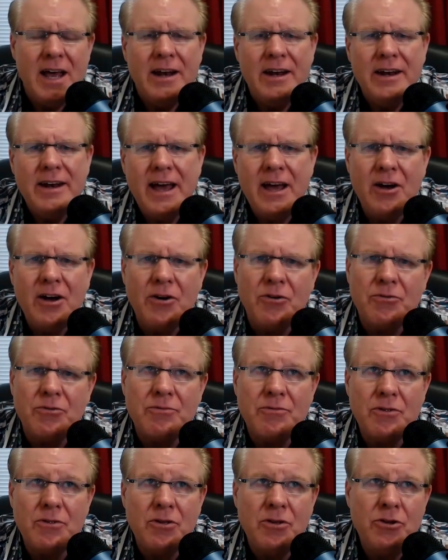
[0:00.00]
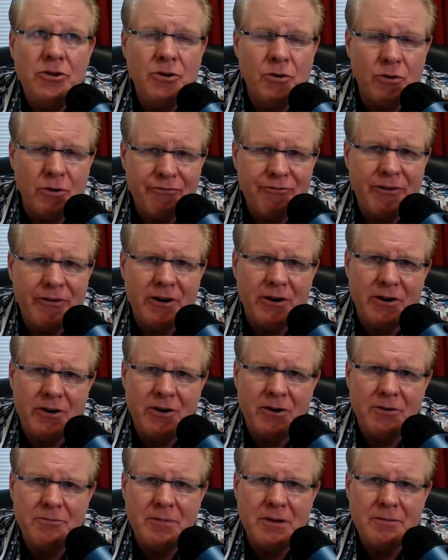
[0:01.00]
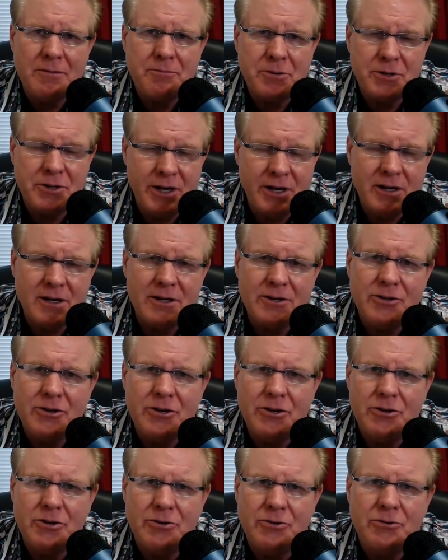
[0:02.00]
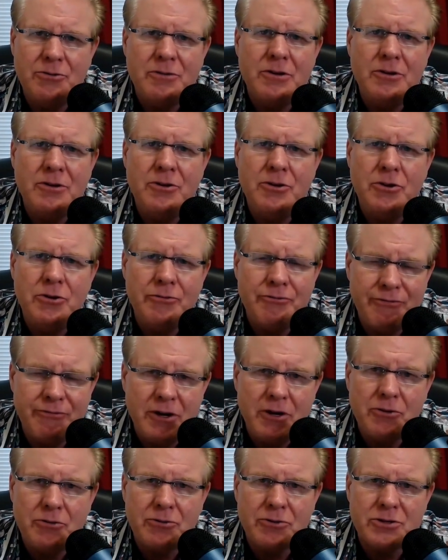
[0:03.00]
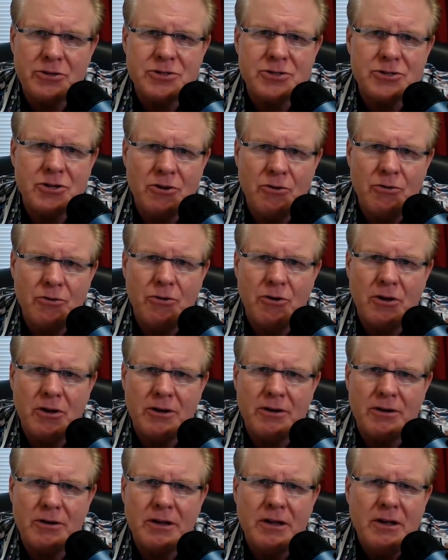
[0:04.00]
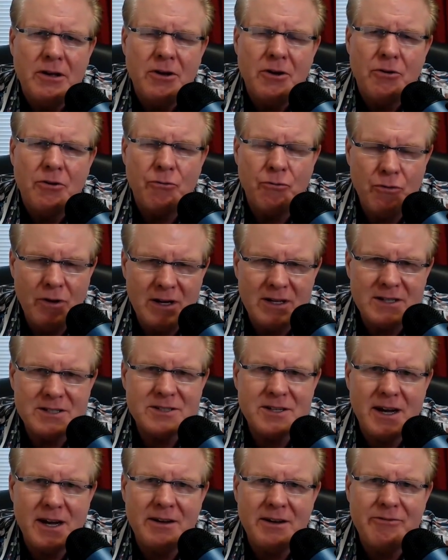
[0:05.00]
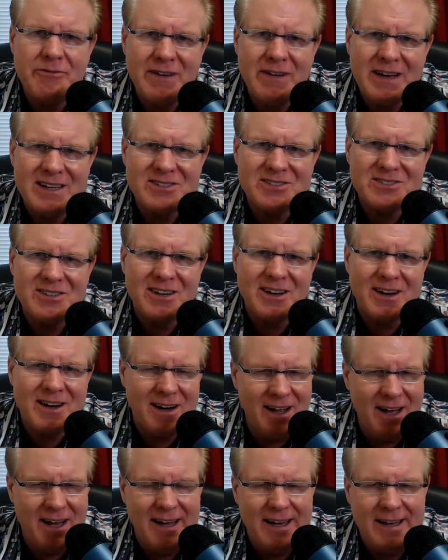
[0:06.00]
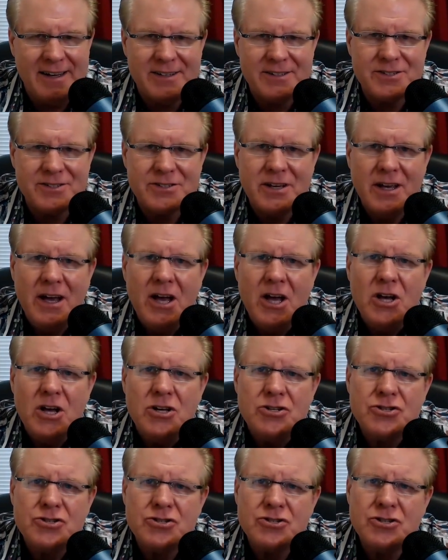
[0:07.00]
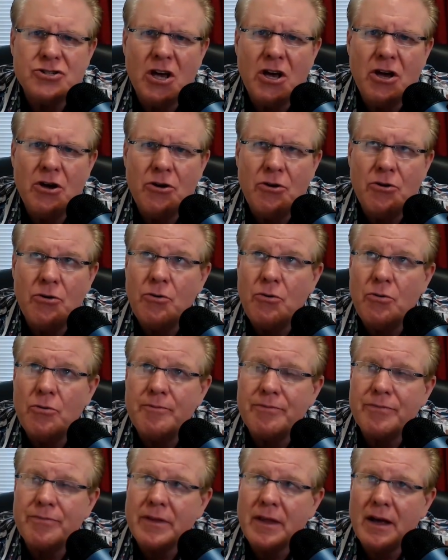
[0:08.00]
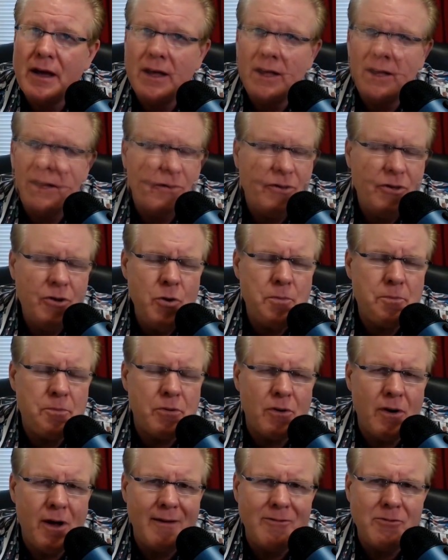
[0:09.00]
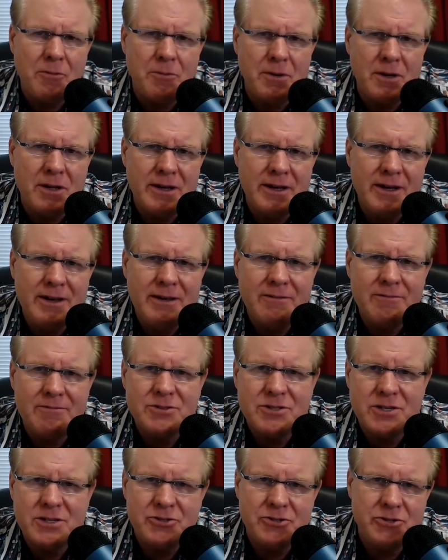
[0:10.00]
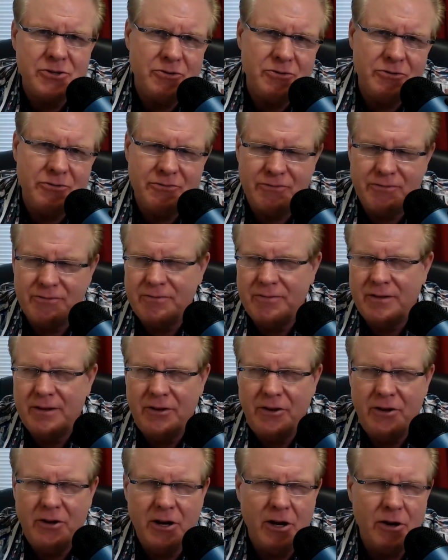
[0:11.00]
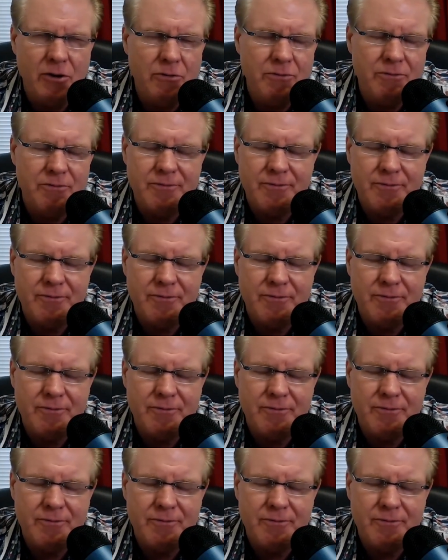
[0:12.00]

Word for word: Now, your firm, particularly you, you focus on real estate investing clients. So you probably, since you've, you know,